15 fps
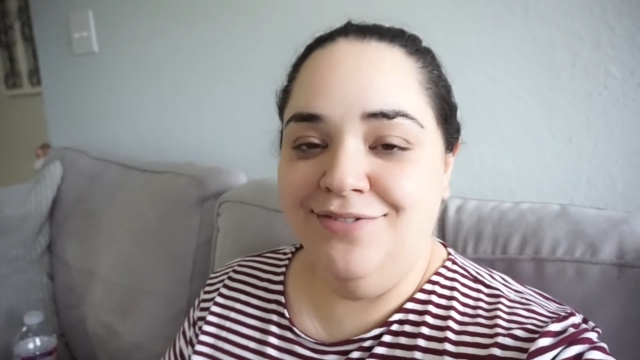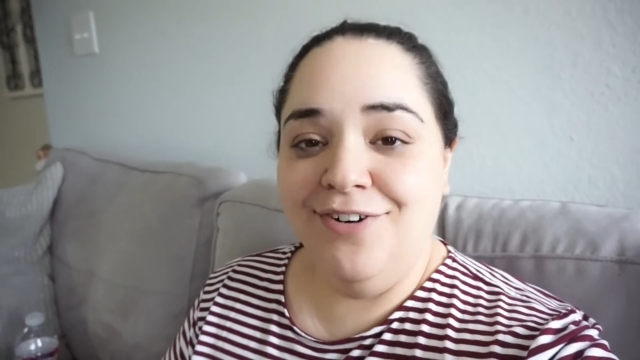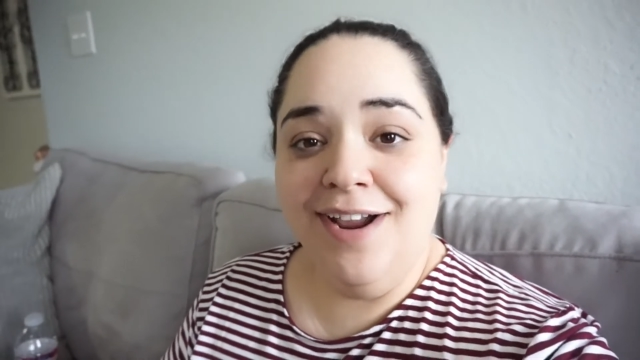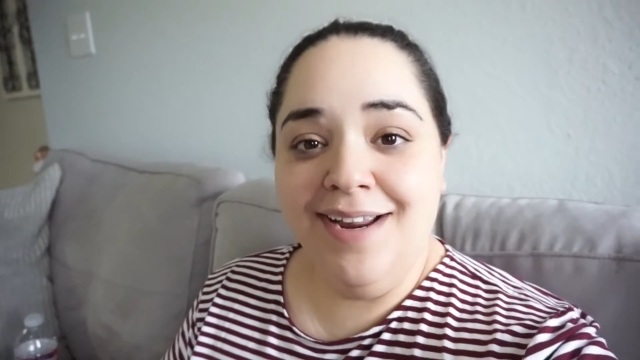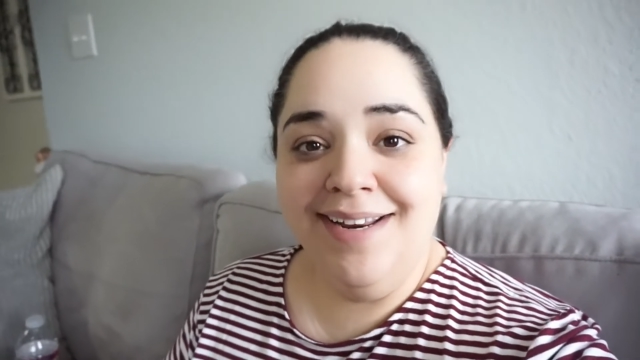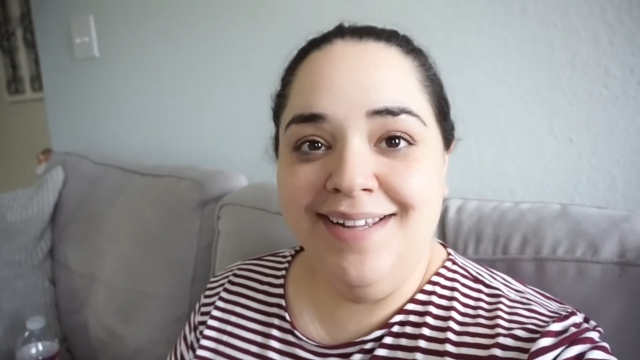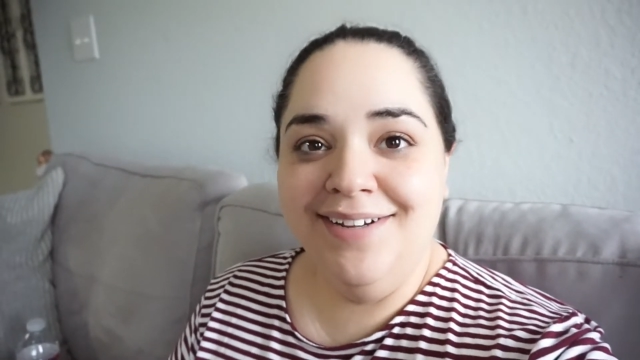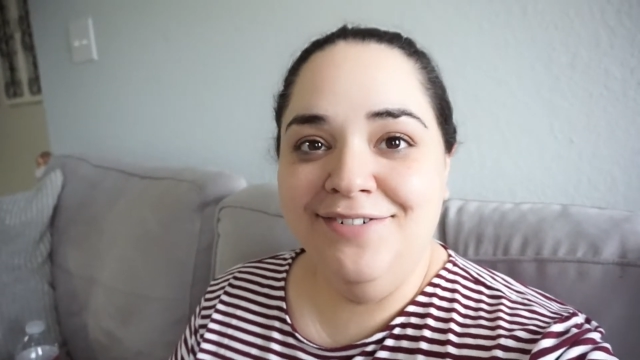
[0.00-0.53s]

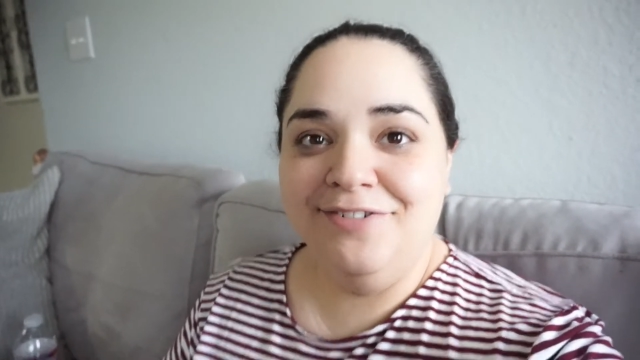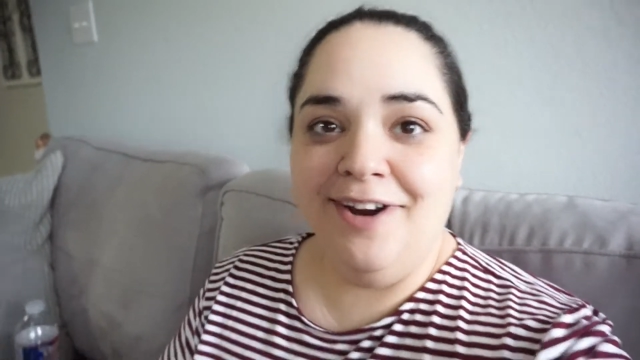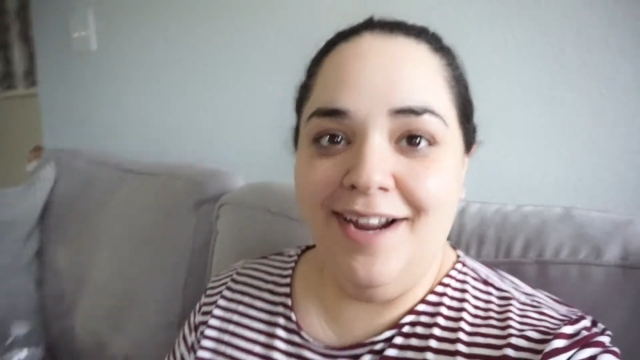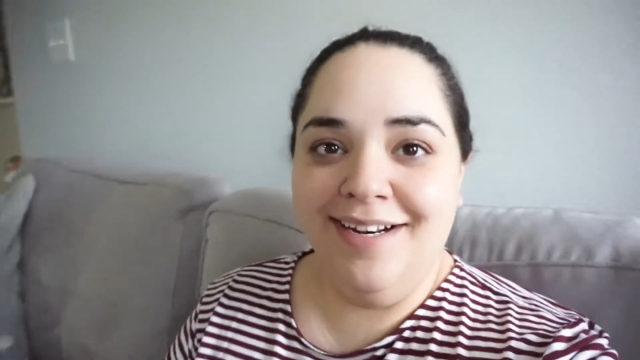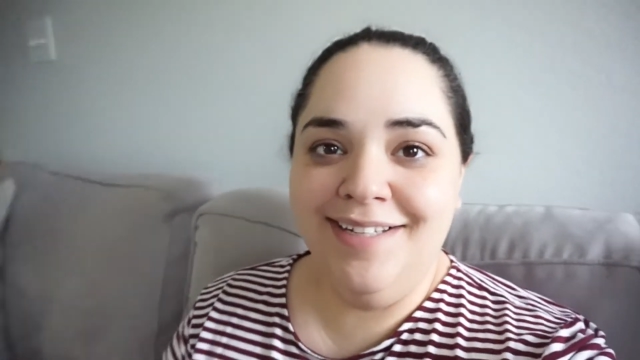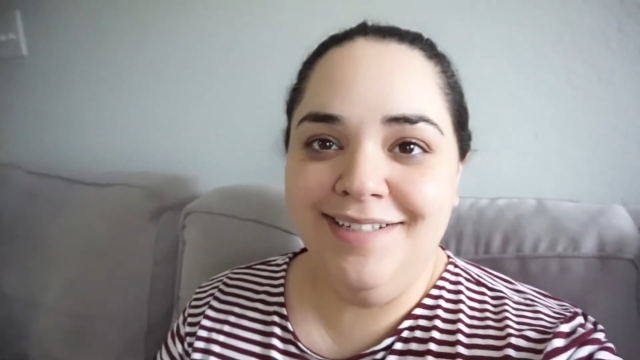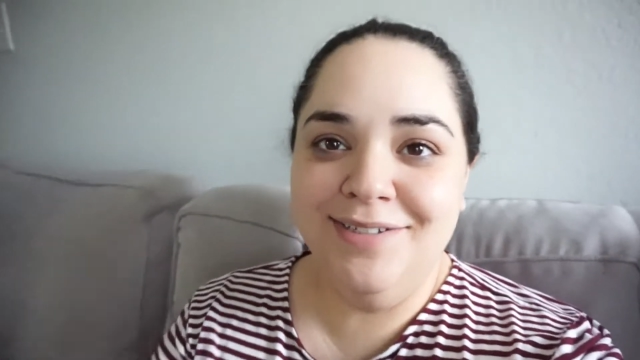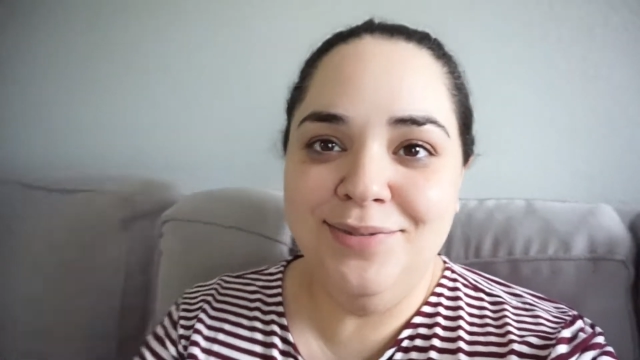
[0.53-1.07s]

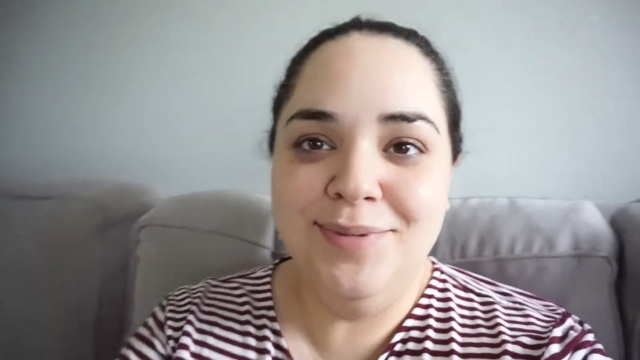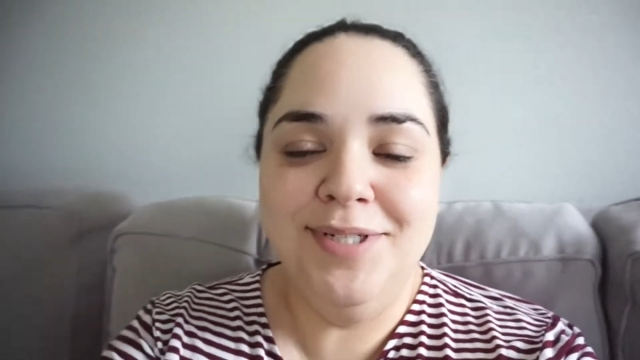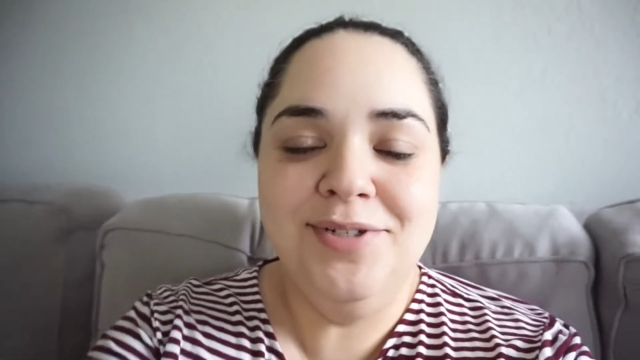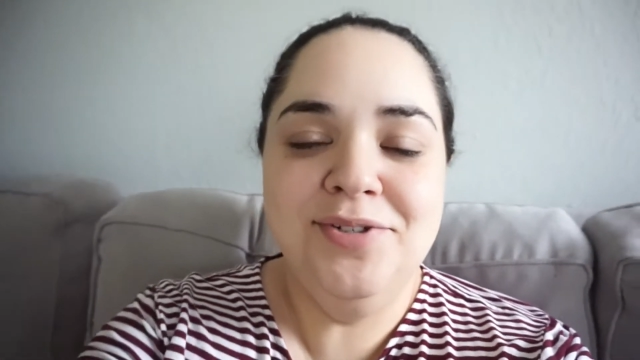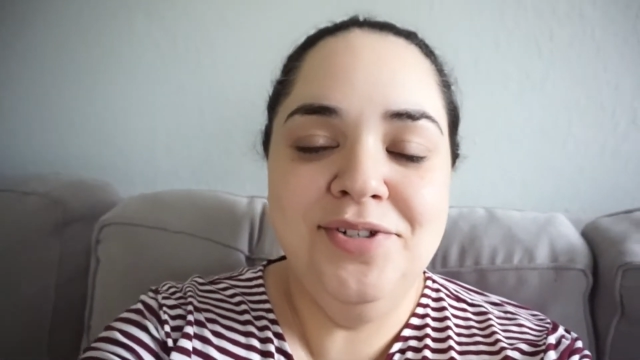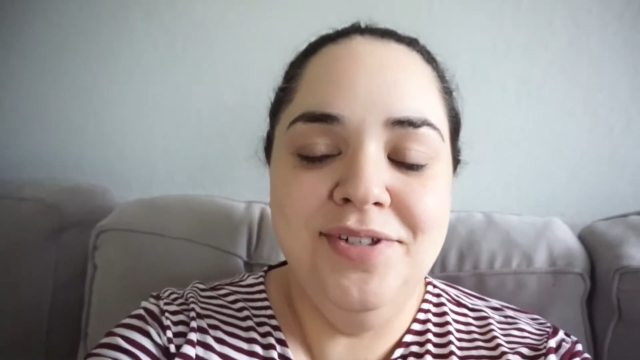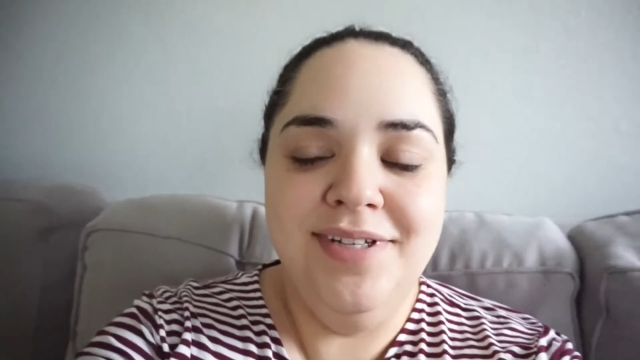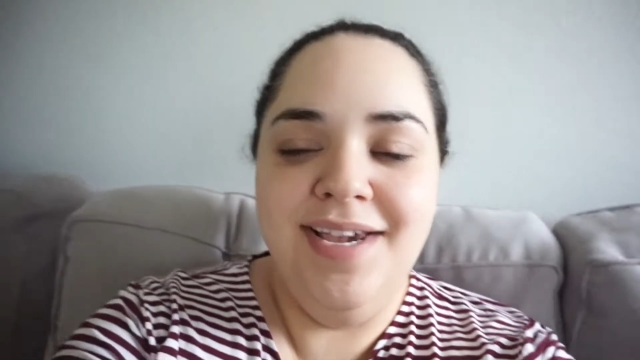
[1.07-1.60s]
Fridays we
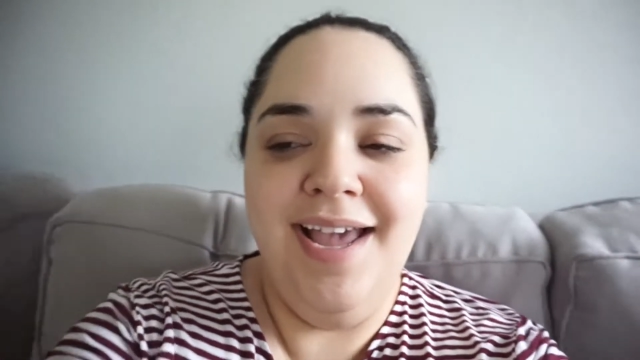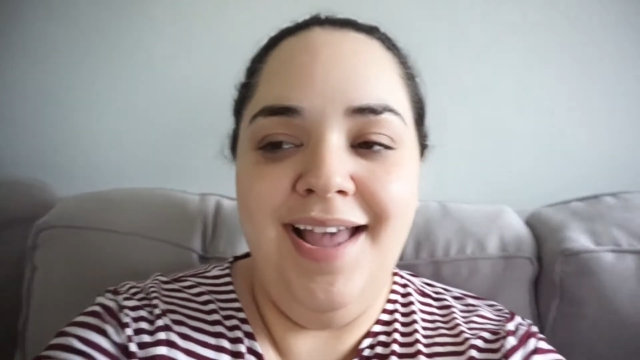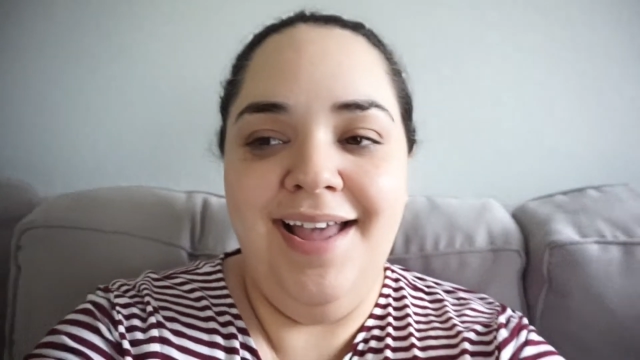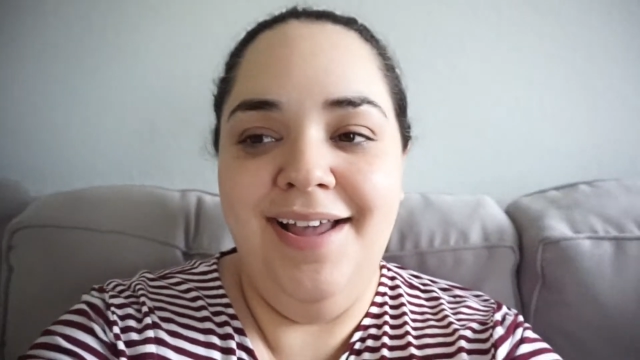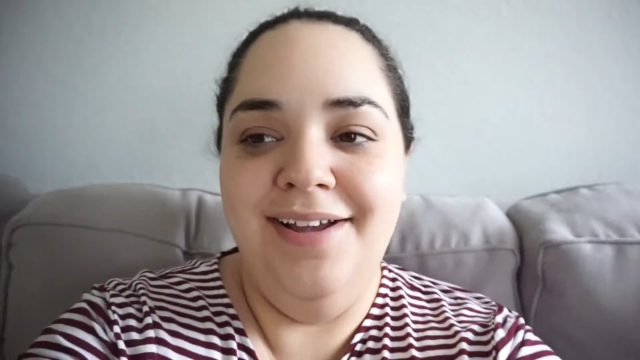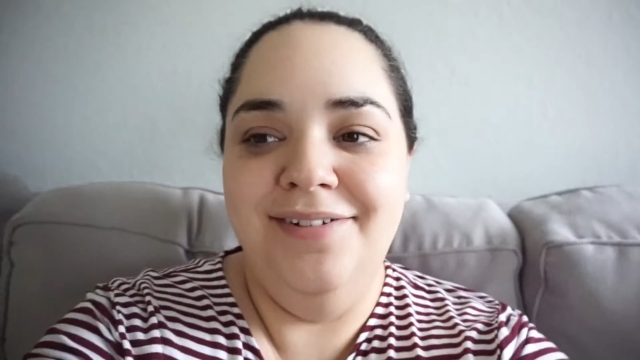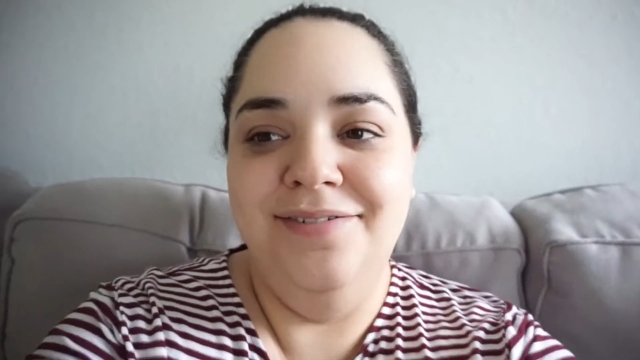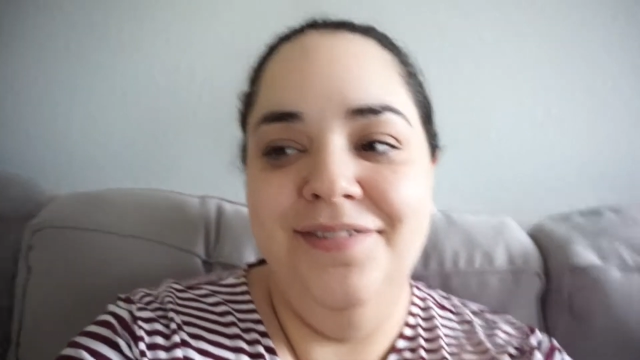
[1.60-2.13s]
usually
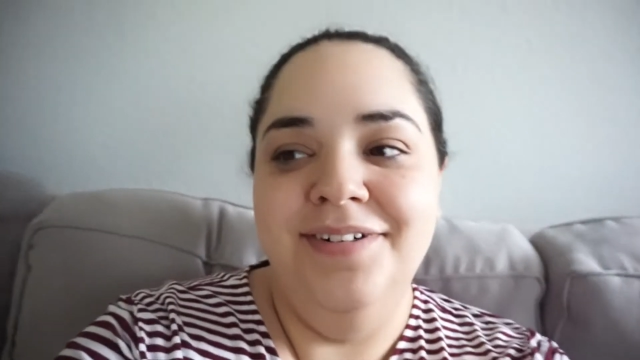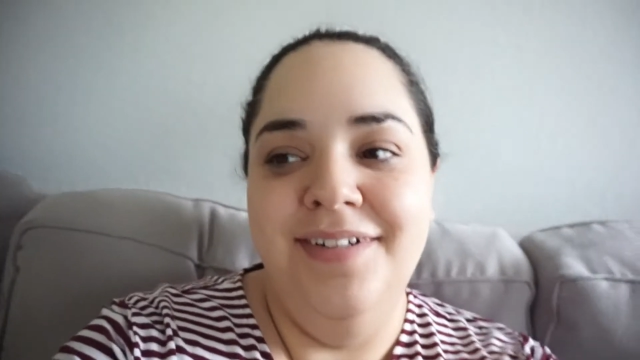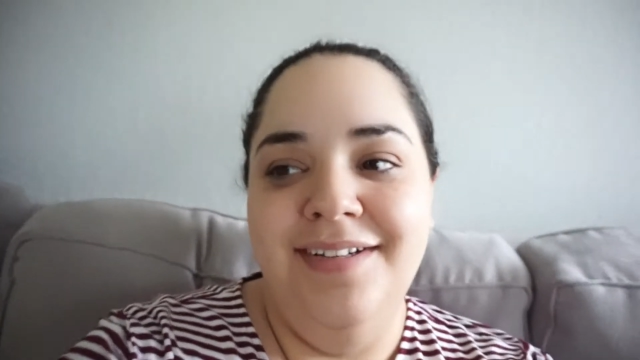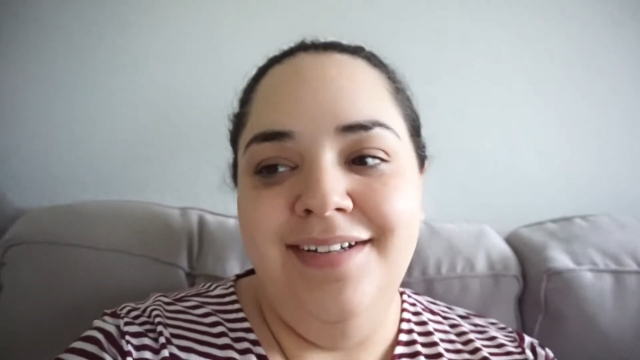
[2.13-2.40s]
have